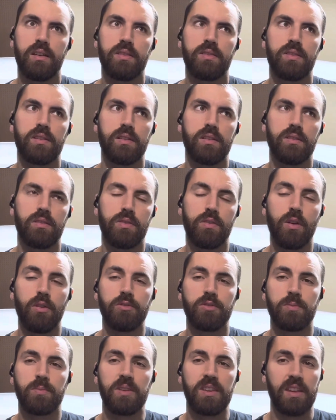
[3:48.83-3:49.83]
the
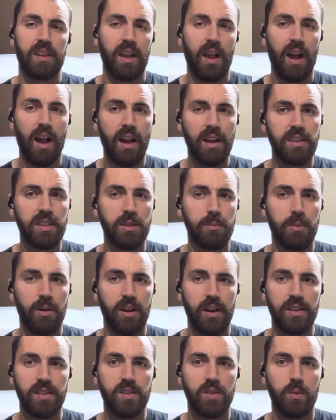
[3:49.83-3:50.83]
those being
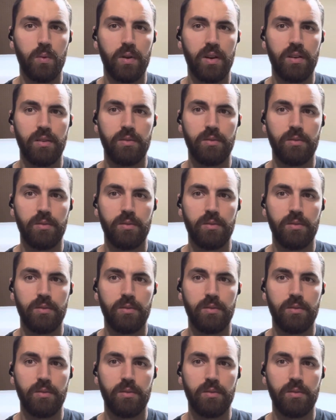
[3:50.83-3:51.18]
occupied to where